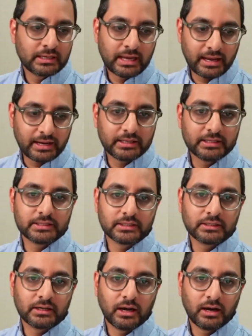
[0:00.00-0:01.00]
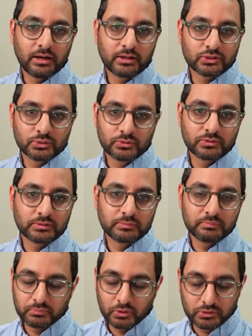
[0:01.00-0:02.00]
and India are two of the
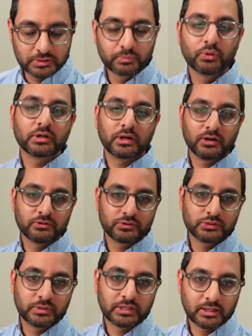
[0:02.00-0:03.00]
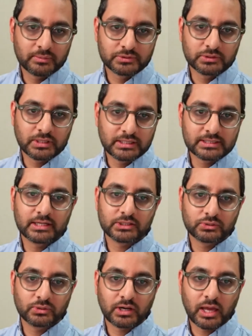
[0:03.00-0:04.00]
most important countries when it comes to
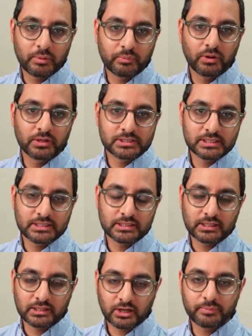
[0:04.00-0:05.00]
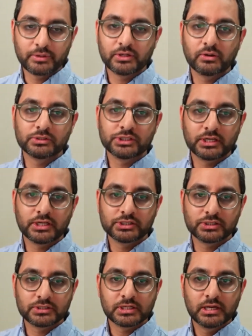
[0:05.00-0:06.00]
international climate policy and climate
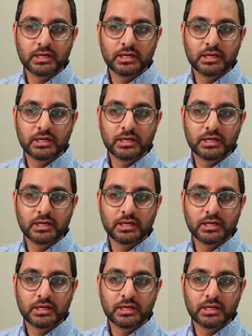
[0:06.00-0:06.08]
negotiations.